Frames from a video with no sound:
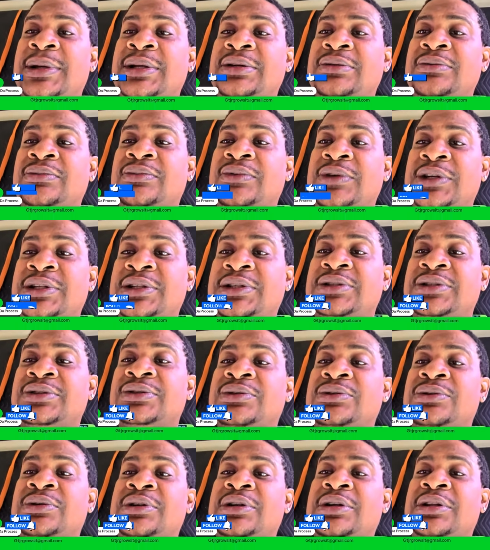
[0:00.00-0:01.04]
We need to do
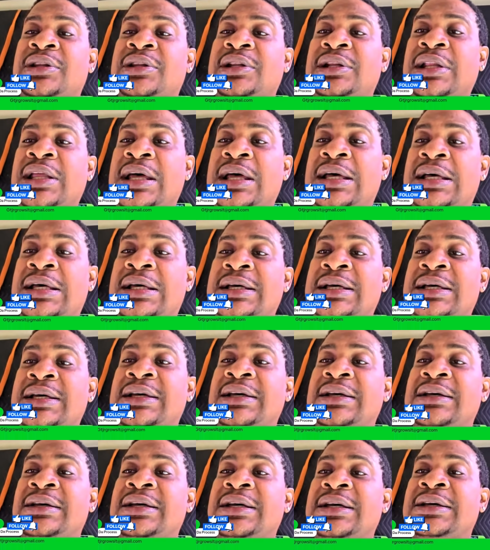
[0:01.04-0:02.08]
another
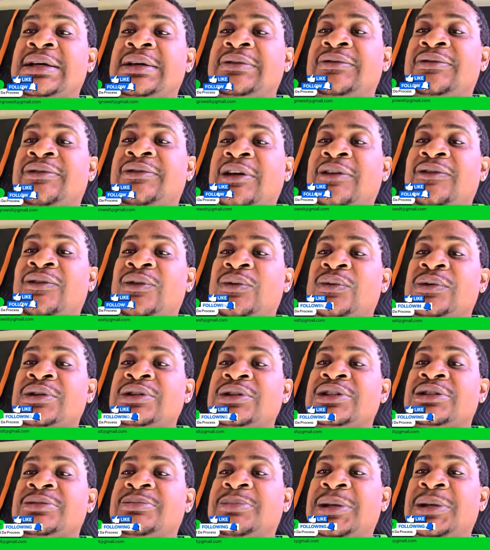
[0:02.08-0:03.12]
live. Everyone is
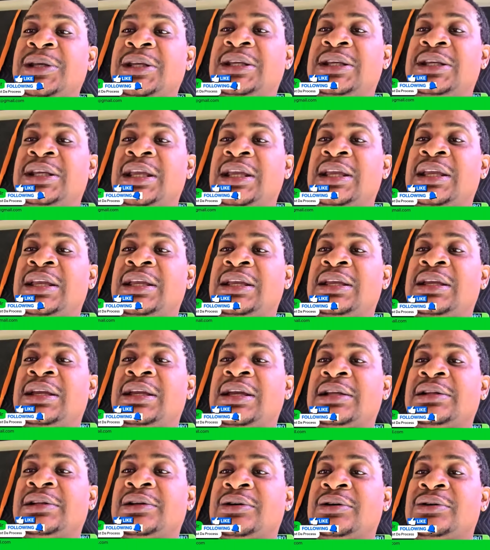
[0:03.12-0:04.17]
speaking.
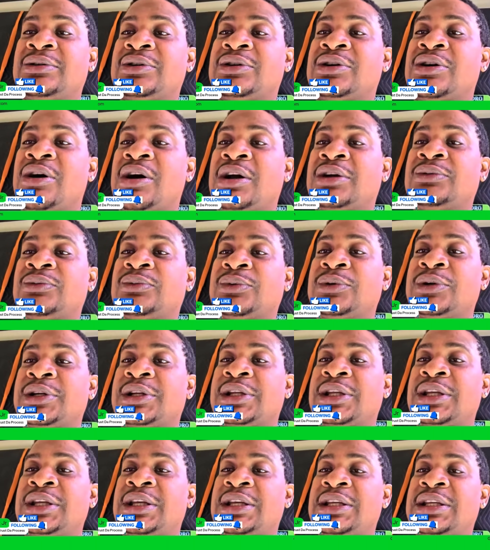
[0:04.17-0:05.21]
Hello, the Garden
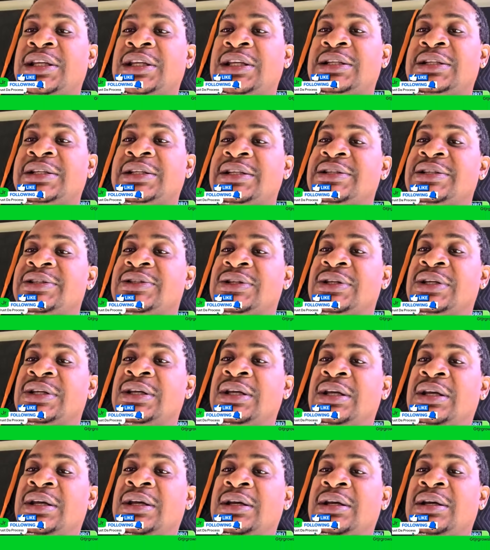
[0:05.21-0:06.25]
Rookie again, Nisi.
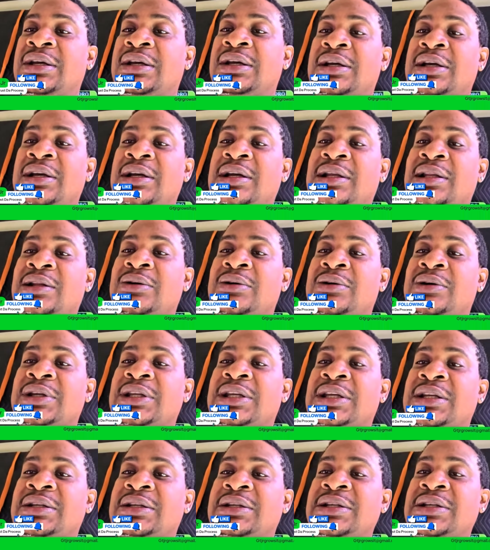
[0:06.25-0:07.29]
Hello
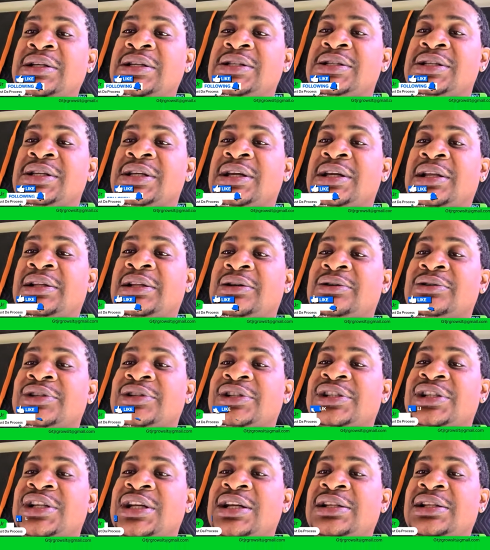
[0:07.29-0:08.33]
again, Nisi. Hello,
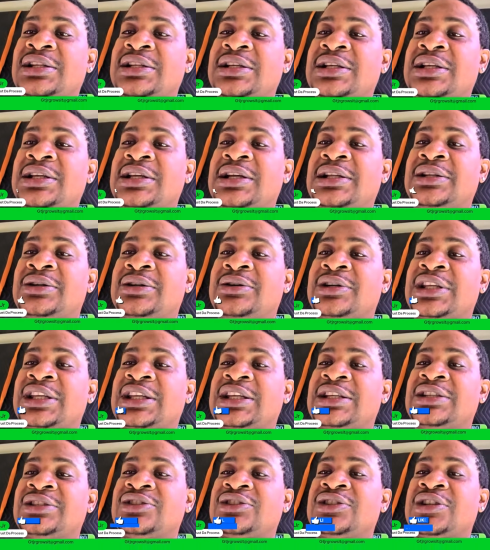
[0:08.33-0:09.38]
Shelly. Hello
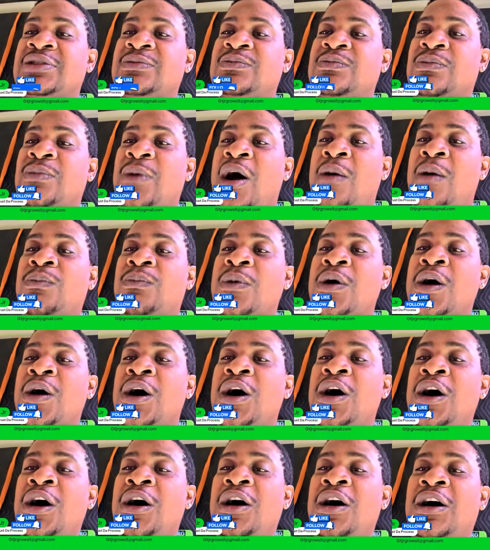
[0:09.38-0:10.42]
again, G
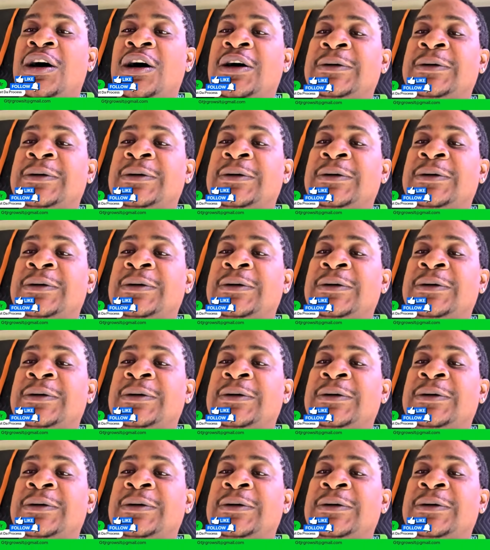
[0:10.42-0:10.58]
Mamba.